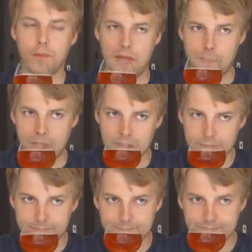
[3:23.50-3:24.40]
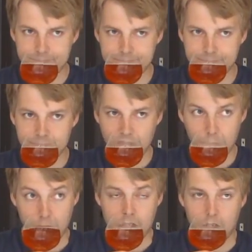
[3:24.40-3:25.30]
Lambics.
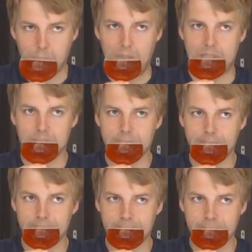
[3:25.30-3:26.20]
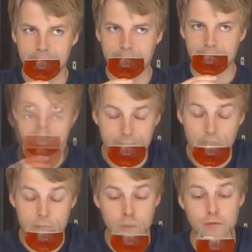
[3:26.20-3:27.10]
Pretty complex.
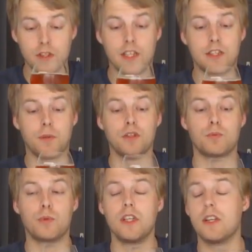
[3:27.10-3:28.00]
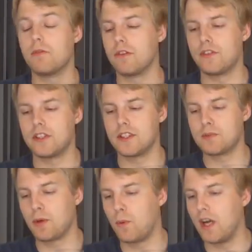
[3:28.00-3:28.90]
It smells really nice, smells really refreshing. It's
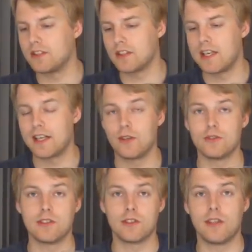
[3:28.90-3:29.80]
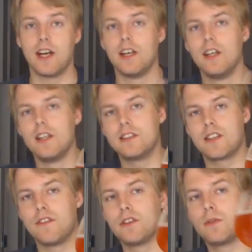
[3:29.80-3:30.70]
been a while since I had a Gueuze, so yeah, let's
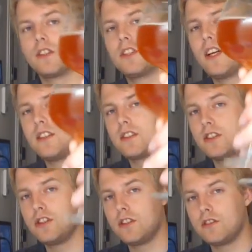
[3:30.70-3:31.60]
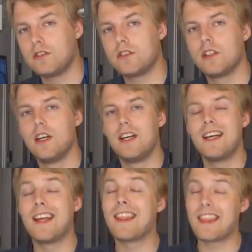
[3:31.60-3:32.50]
give this one a taste and cheers.
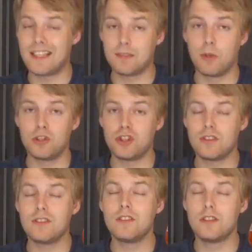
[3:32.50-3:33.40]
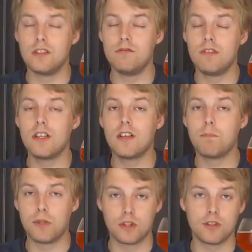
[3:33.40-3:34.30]
Thanks a bunch to
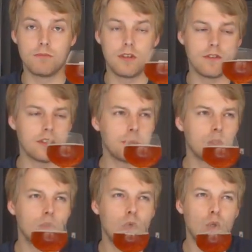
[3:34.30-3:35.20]
Beergium for the beer.